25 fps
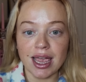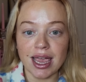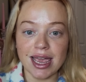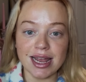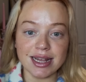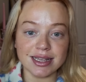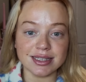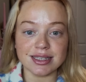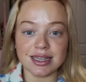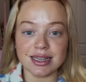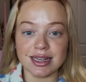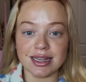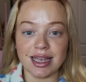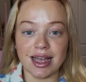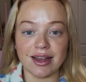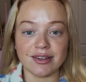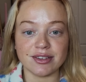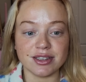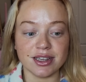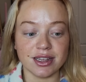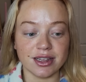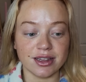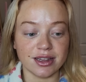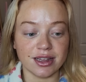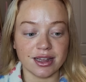instantly
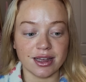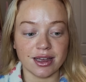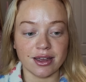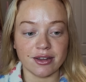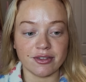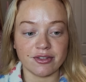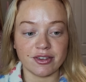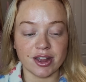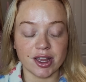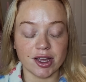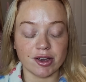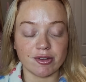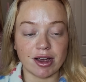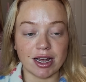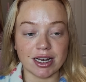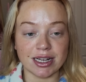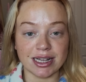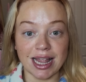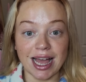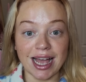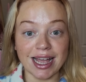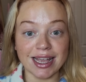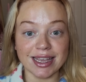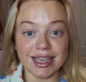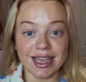after the filler I'd
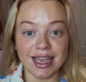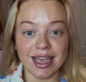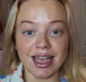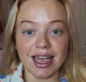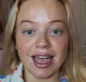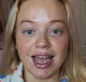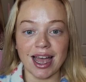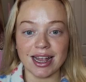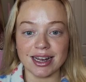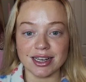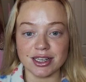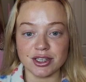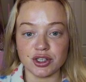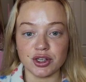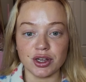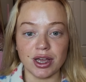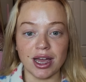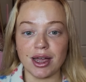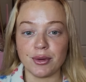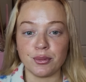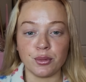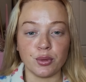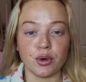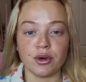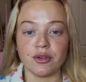like it and
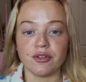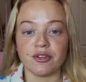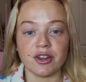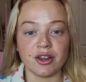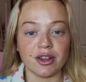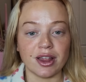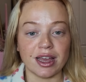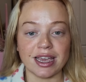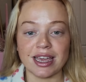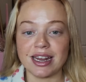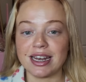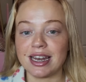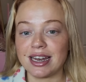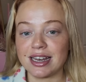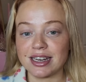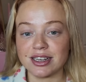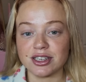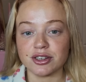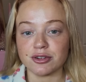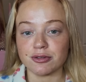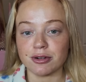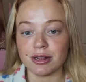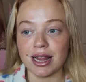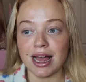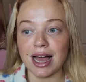I wouldn't feel like it needed
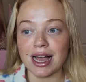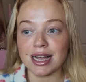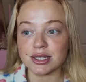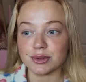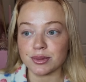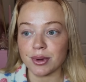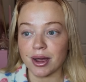to relax,